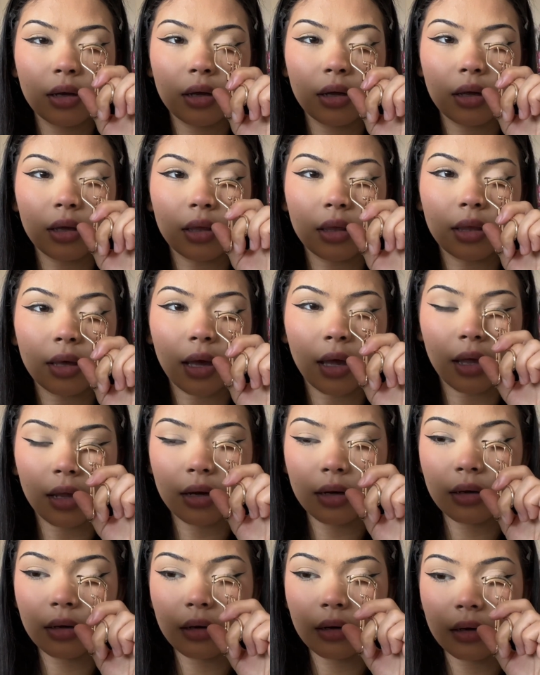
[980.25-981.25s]

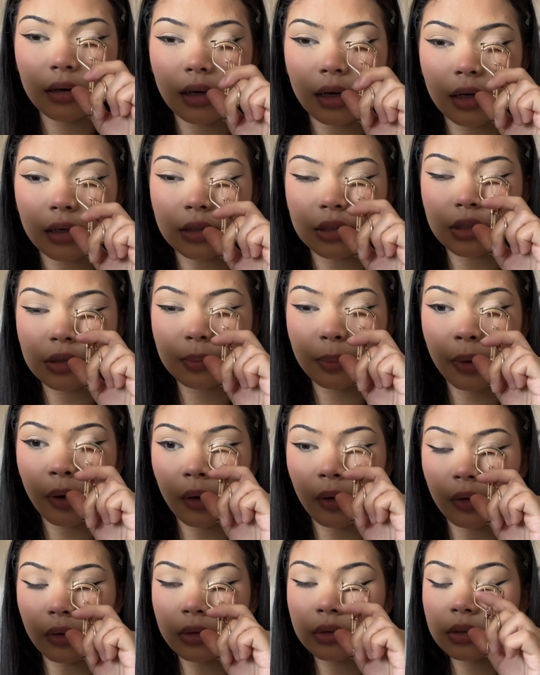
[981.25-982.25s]
again and I just
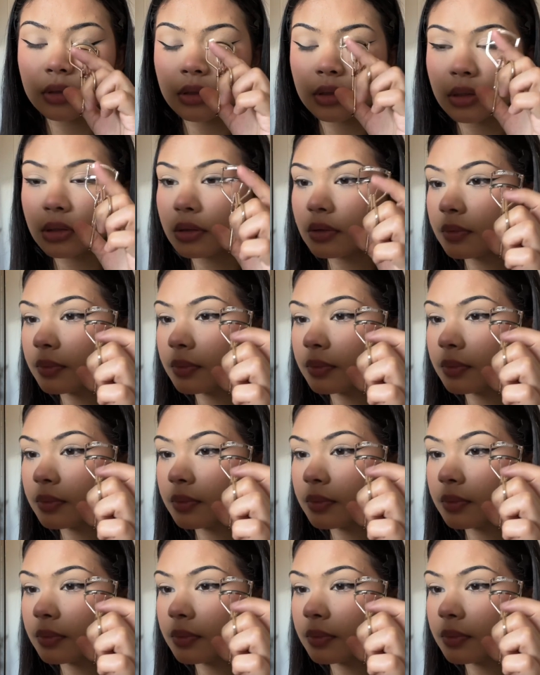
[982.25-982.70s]
pulse.